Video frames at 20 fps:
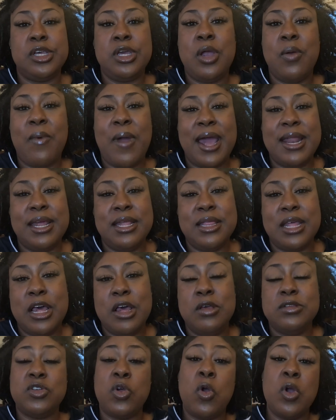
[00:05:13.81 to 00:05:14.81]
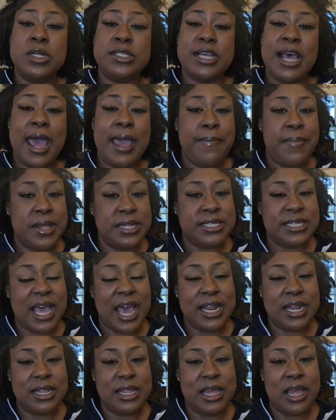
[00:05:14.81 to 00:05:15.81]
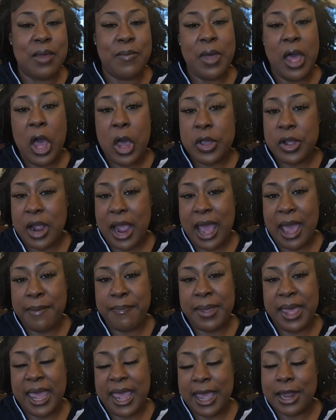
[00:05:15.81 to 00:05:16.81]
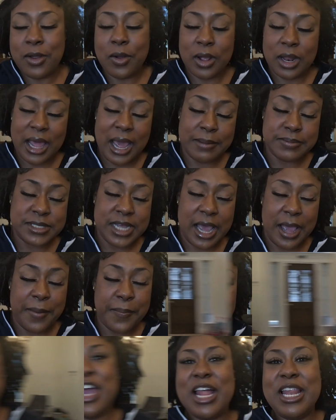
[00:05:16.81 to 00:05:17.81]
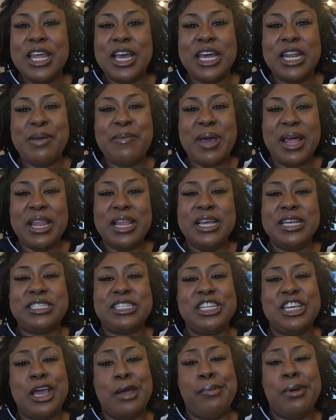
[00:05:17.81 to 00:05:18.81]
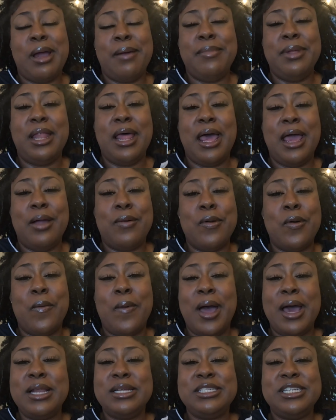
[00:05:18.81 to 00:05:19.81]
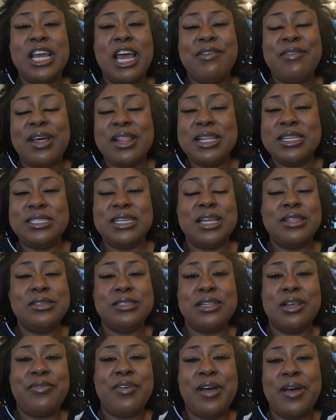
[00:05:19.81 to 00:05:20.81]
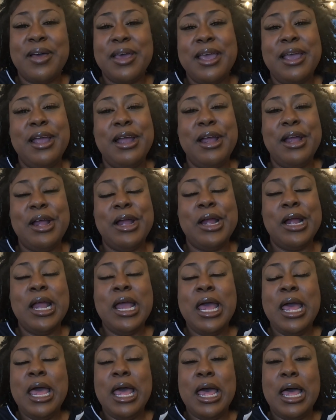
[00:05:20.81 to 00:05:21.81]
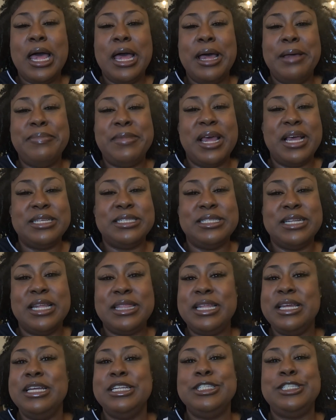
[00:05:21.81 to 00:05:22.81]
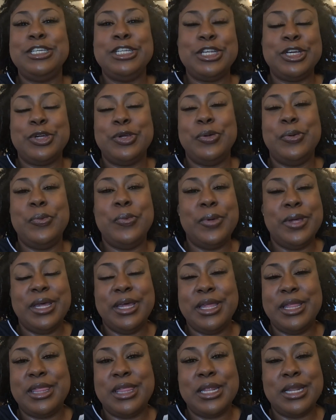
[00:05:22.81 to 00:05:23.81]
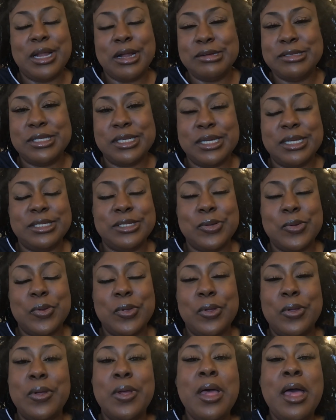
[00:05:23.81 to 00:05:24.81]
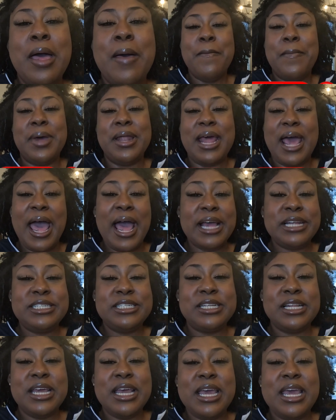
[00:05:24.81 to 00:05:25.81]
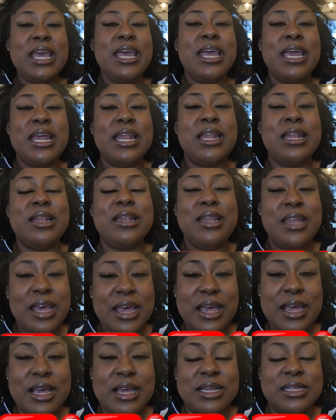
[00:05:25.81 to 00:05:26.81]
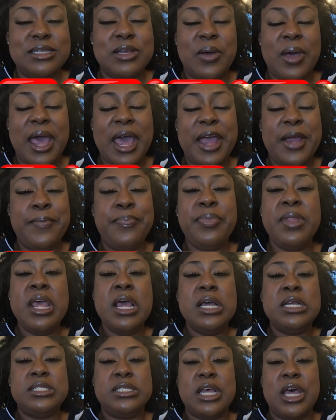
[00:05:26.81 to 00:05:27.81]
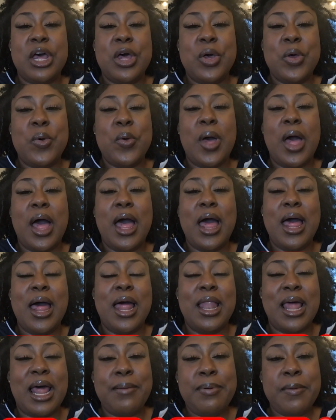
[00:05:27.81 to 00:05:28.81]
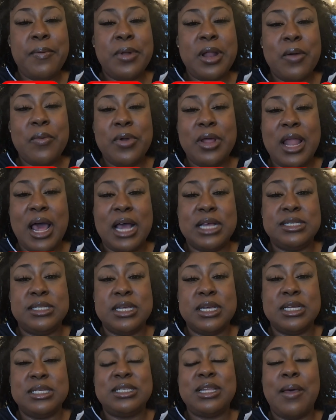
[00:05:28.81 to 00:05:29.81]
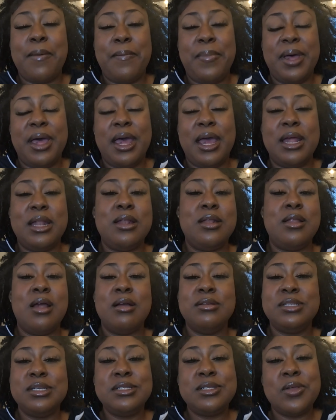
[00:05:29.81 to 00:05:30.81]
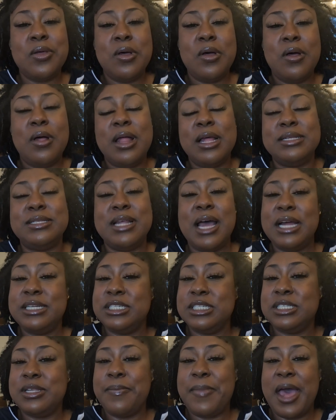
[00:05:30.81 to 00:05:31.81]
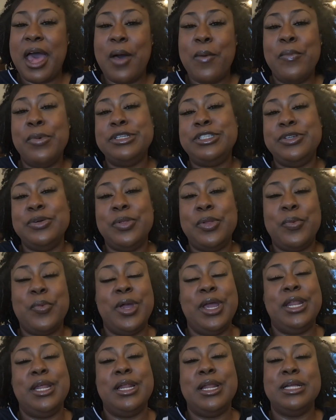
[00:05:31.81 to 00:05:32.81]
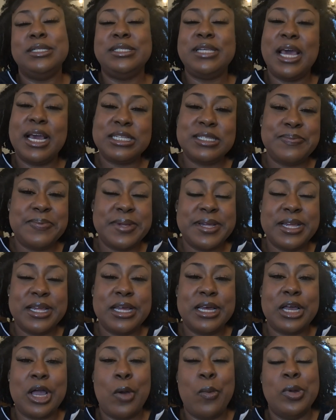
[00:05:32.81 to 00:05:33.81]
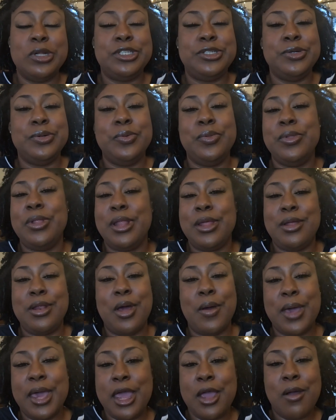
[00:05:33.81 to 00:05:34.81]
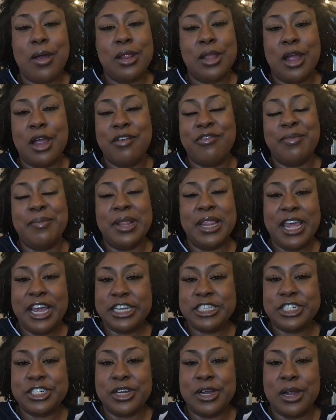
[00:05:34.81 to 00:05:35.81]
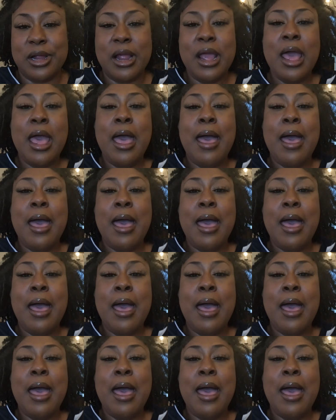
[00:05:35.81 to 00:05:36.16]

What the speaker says: you can write in those or type inside of them on your iPad or laptop. So I know y'all looking at my list and y'all probably like, well, why does she have all this other stuff on here that has nothing to do with nursing school? But actually it does, okay? So a lot of people don't realize this, but nursing school is not just about what you read in a textbook or what you hear or learn from a lecture,